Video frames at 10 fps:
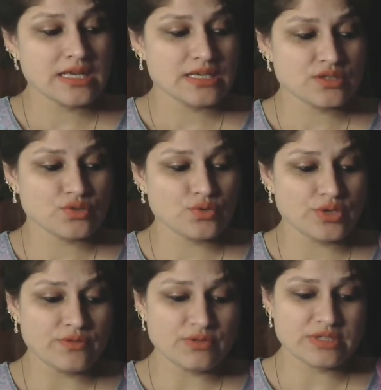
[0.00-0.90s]
So
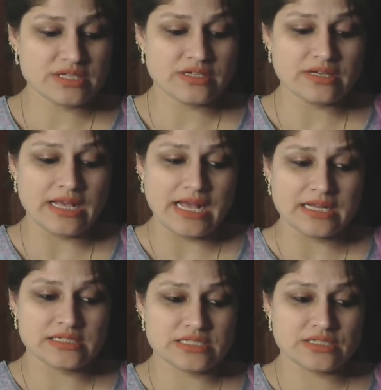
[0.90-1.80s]
he was here
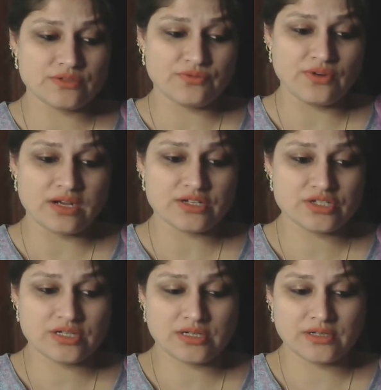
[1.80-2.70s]
at Defarge,
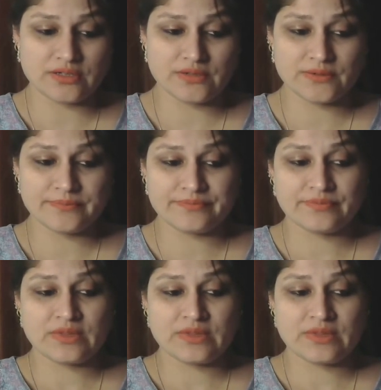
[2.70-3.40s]
um,